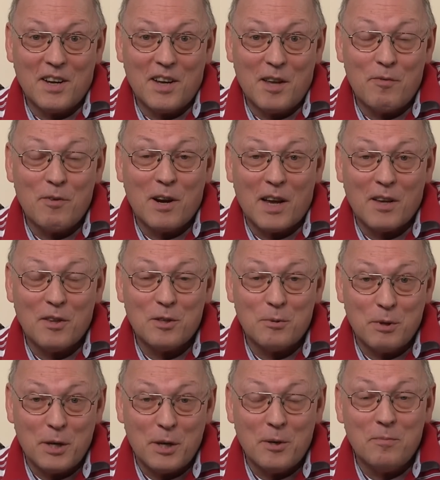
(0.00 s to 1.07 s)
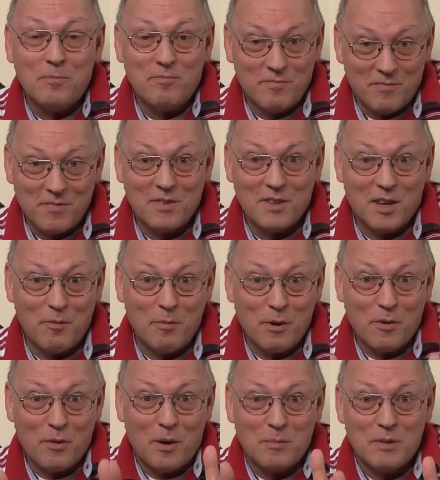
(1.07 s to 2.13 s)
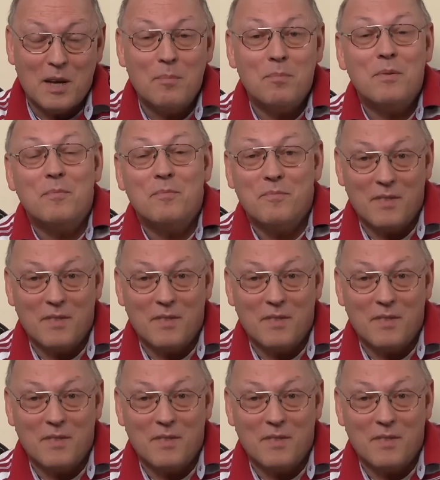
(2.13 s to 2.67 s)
if you like this video, give me a thumbs up